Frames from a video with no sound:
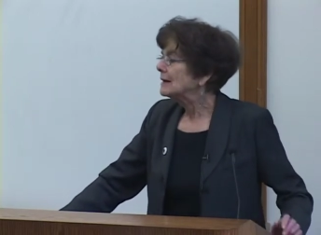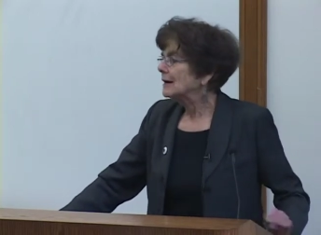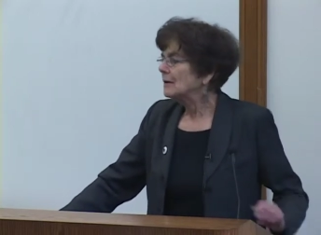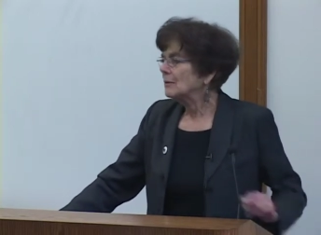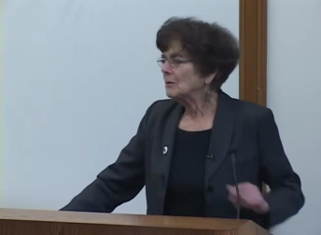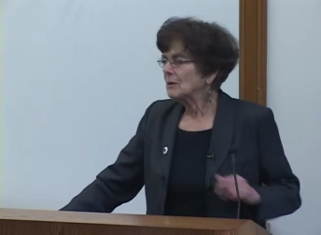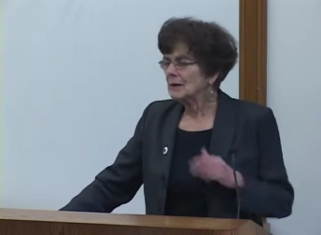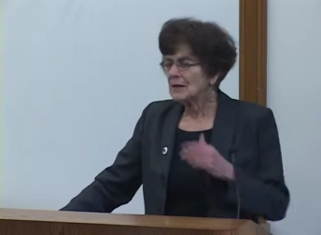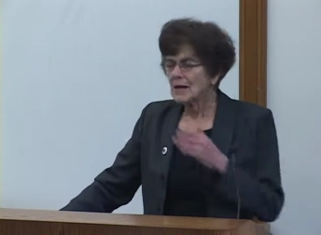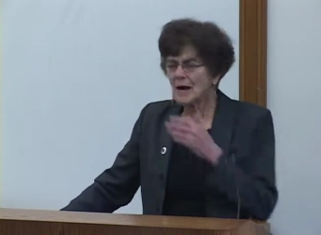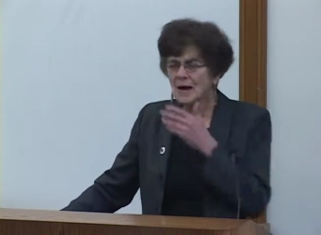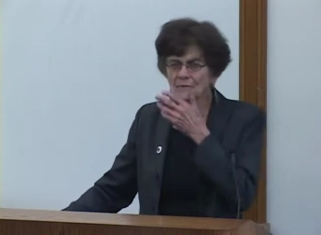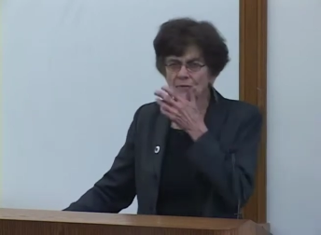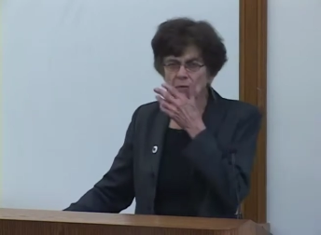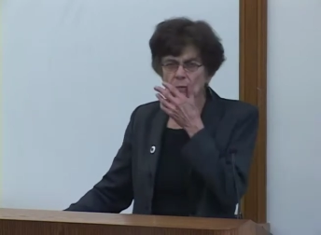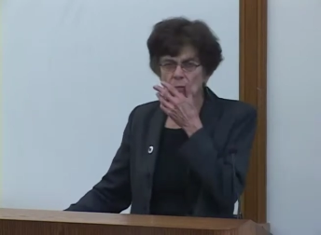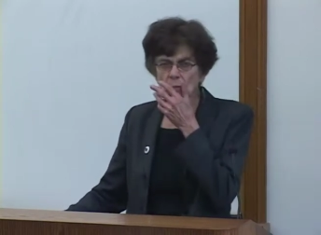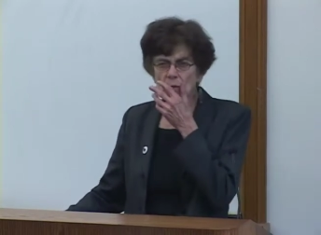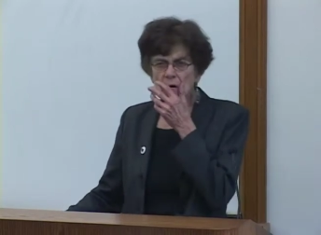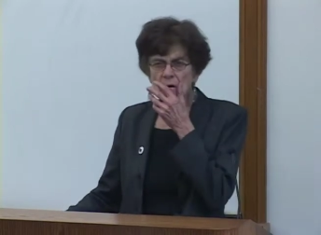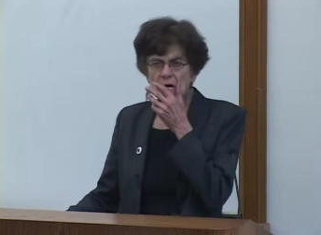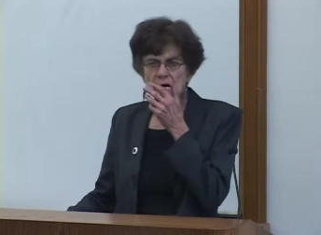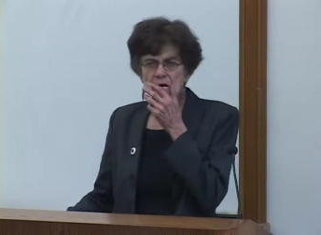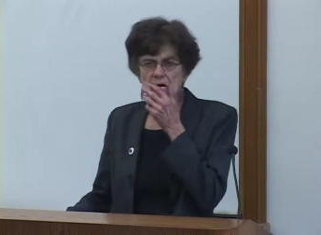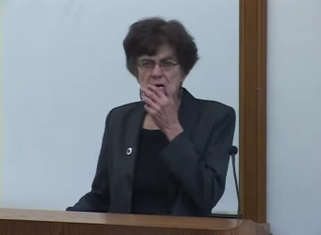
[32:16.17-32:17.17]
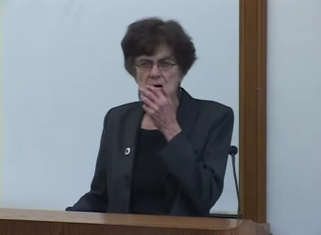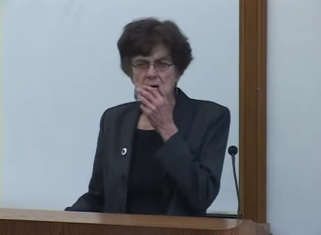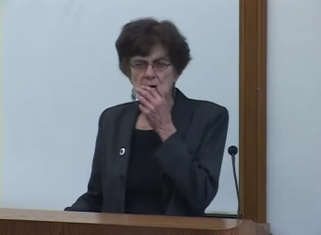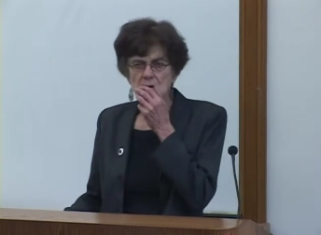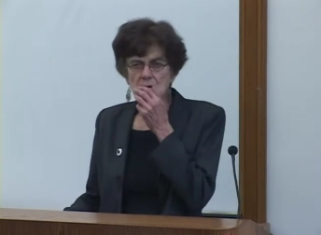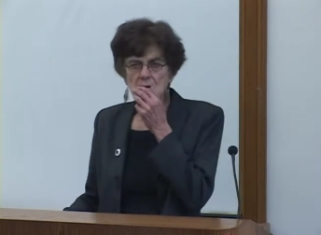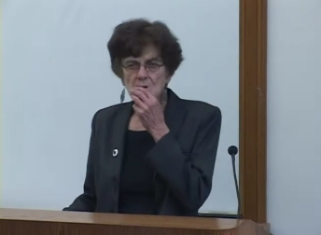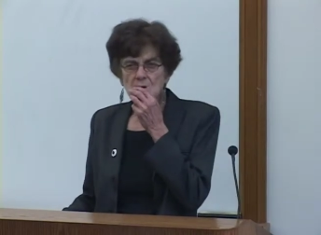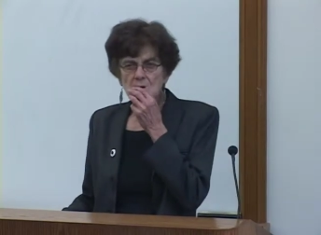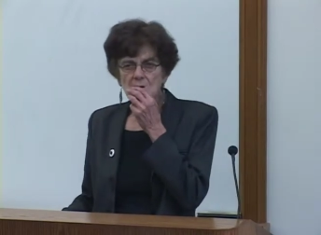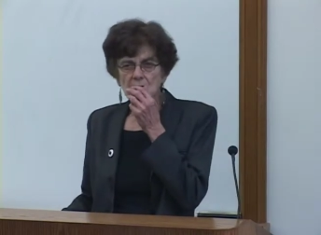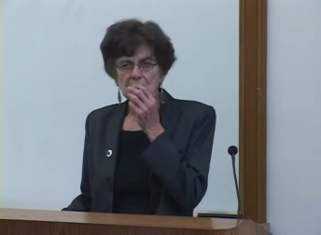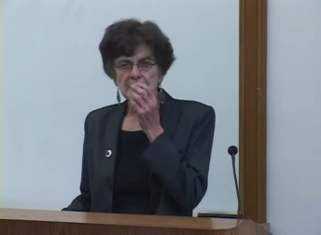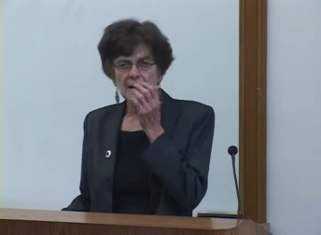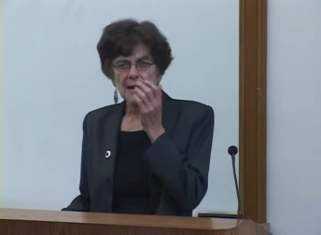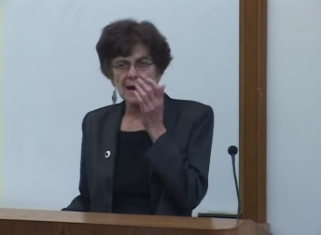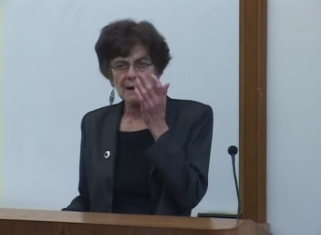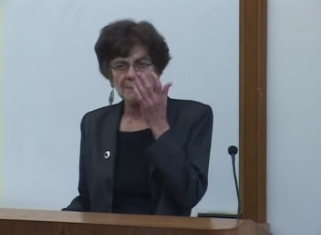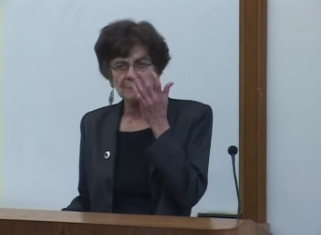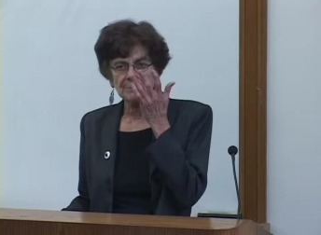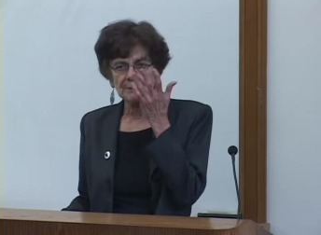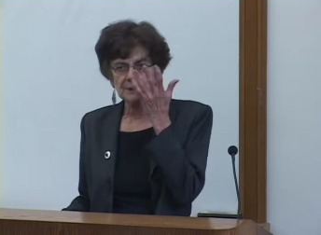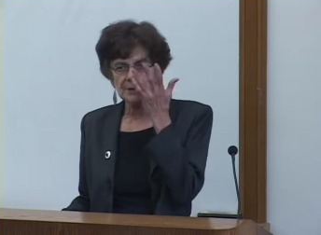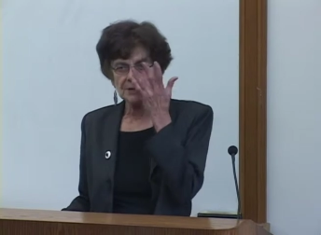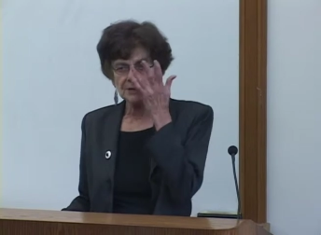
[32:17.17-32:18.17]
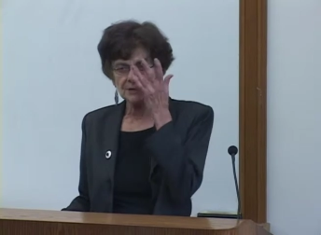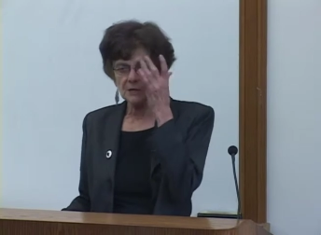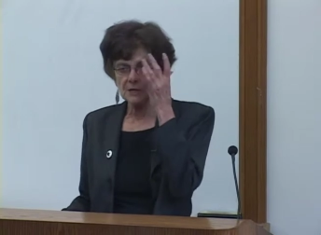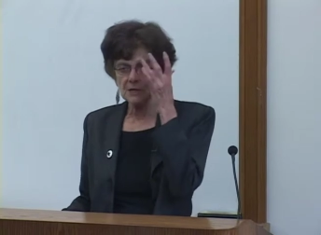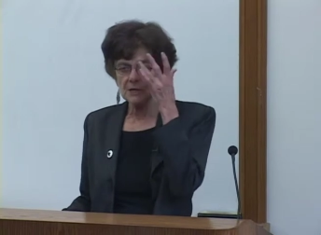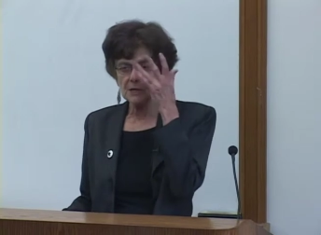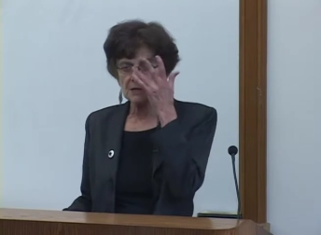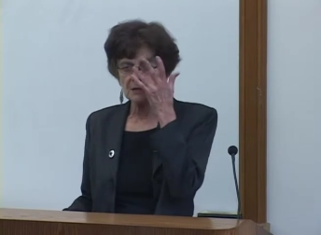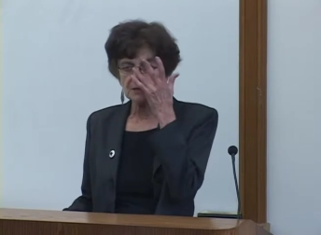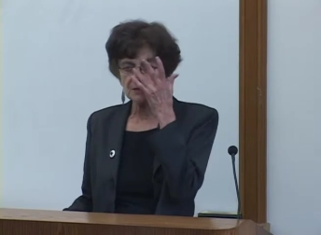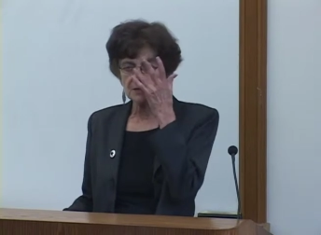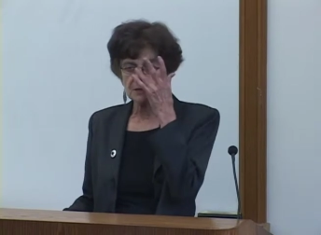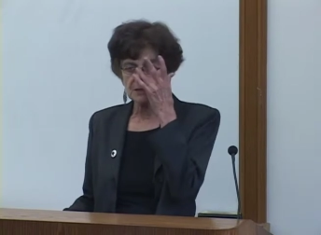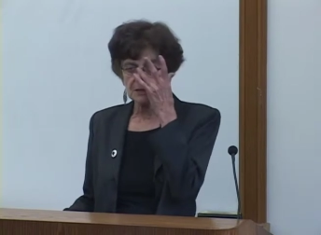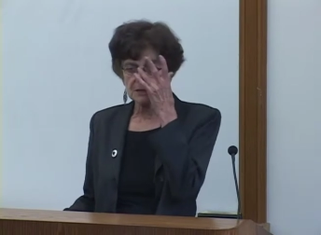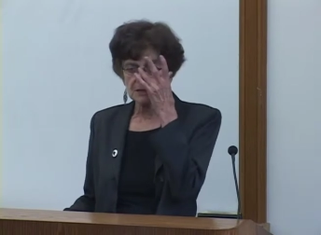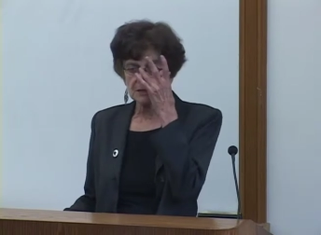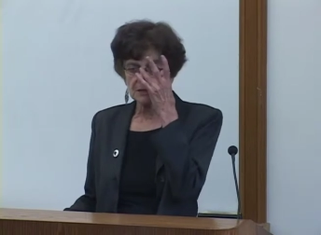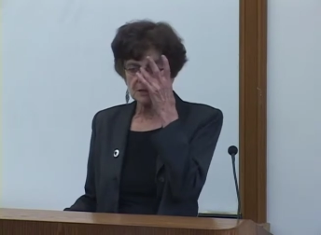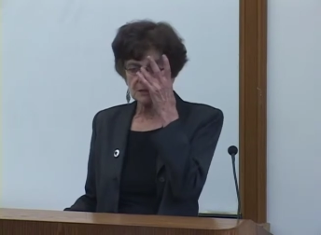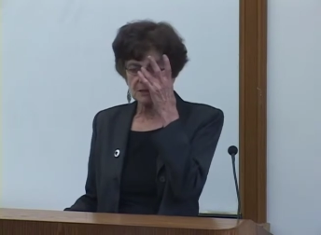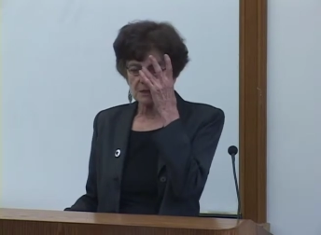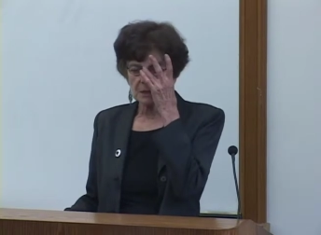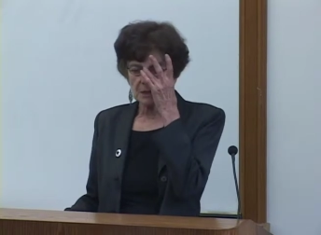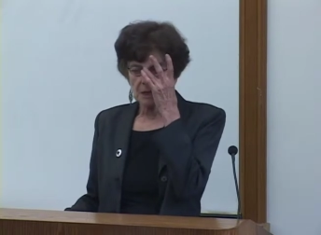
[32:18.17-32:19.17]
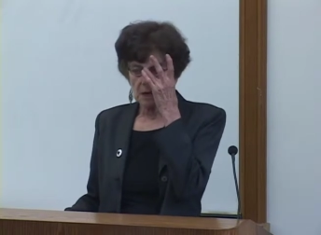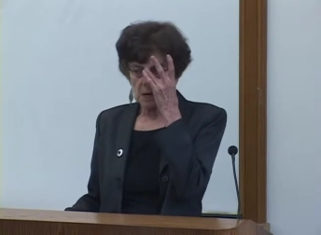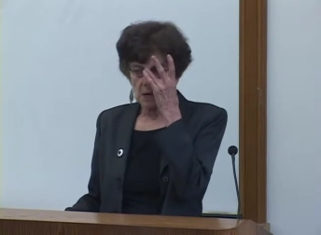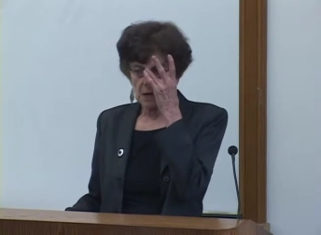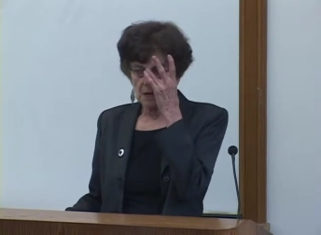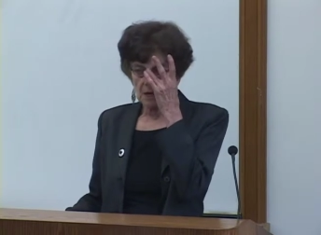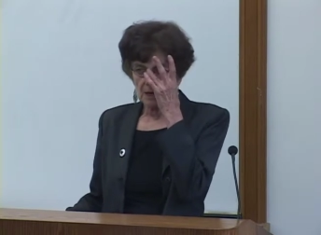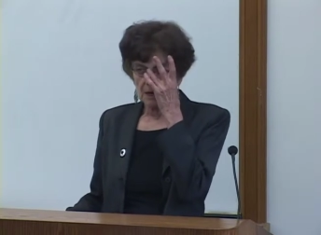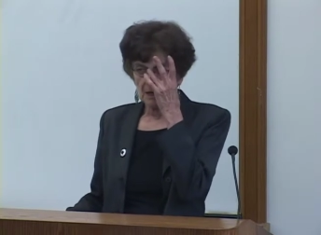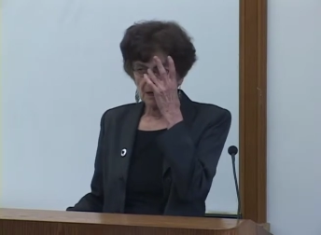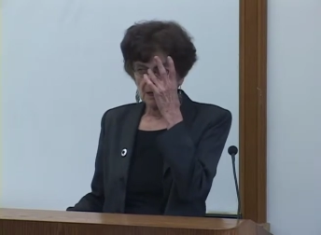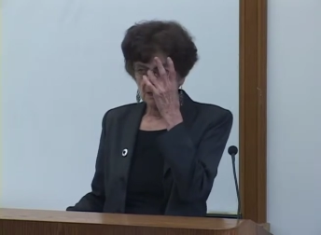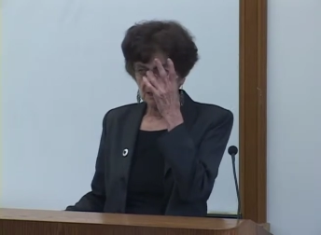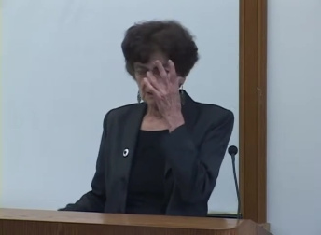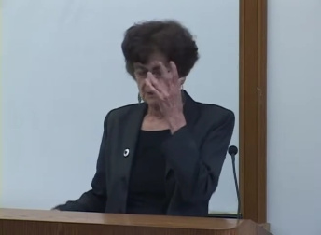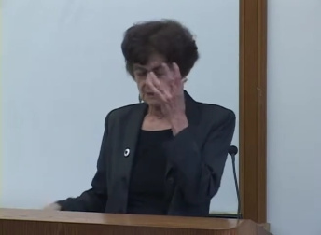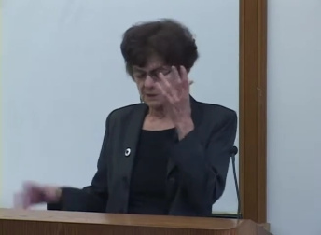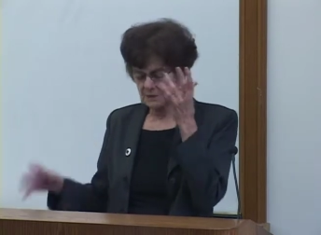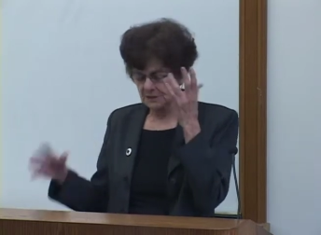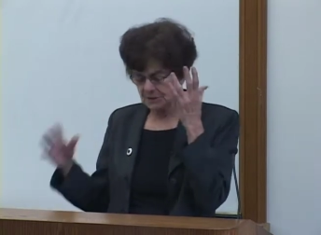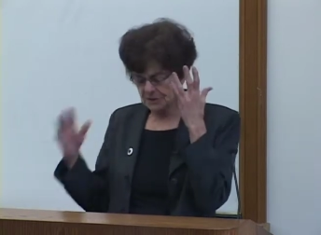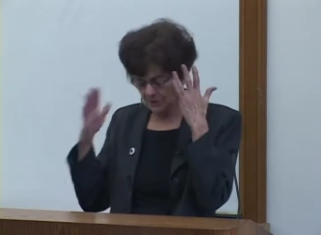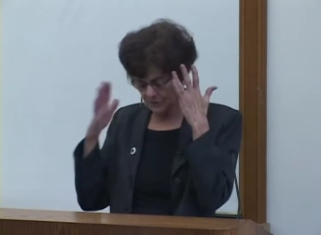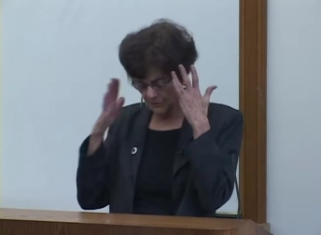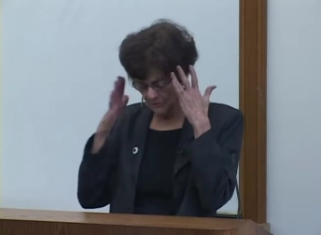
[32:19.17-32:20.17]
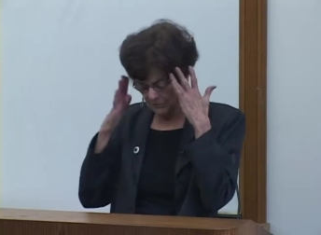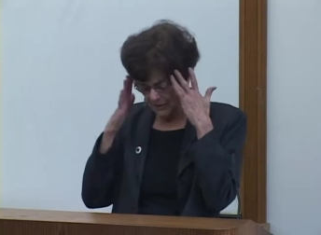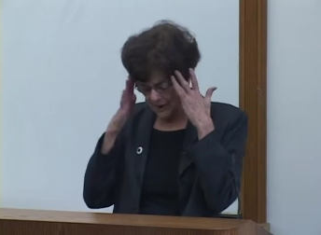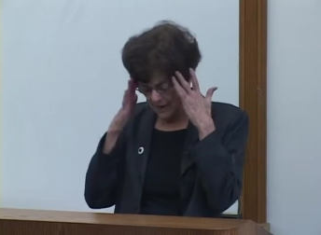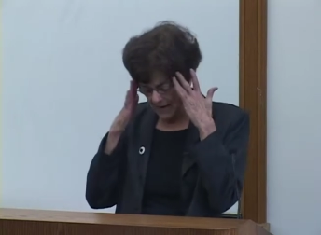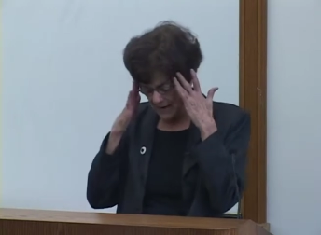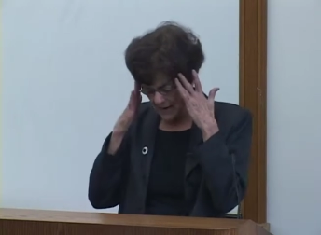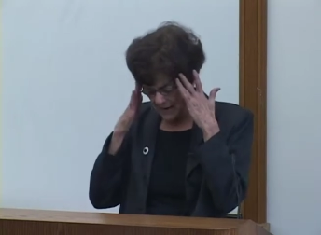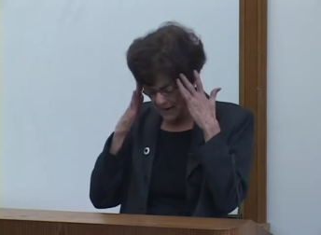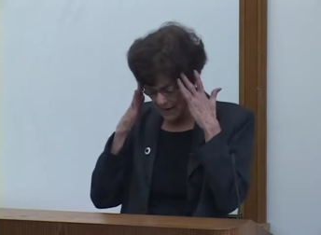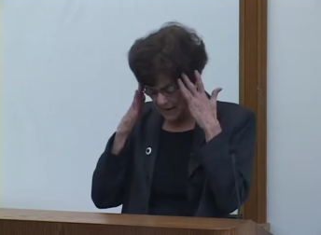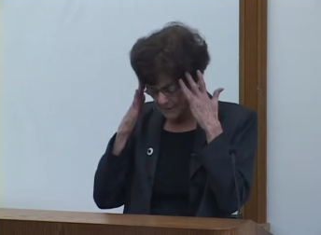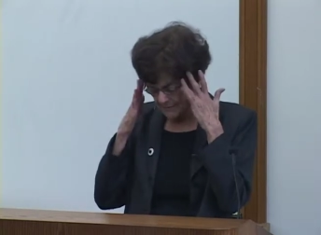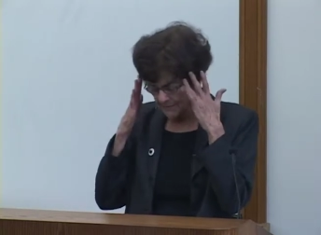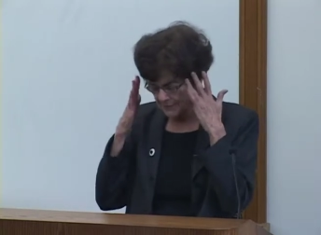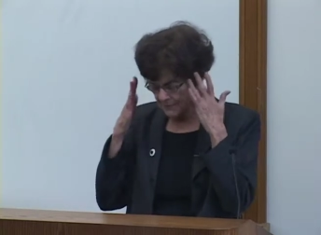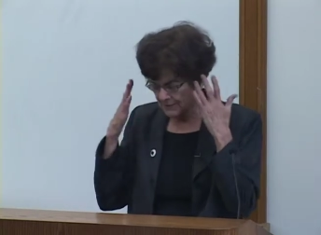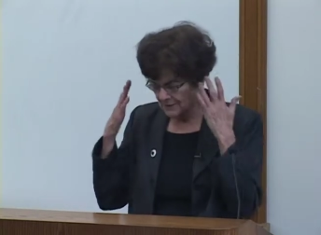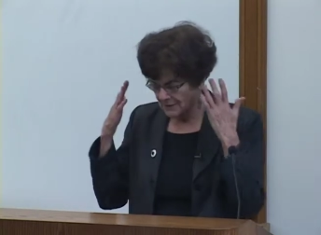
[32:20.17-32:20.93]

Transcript: Well, often when the abolitionists are described,